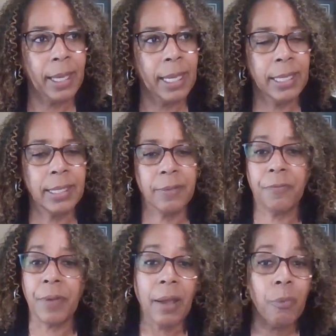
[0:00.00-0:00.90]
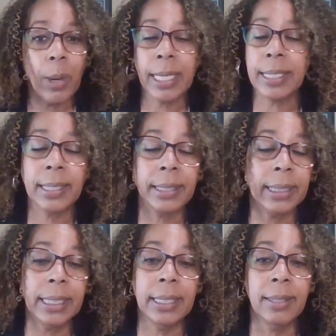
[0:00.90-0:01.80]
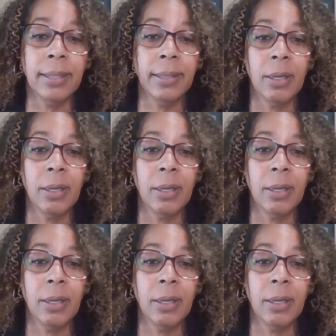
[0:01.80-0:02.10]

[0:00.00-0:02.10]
It's 5 ways to lead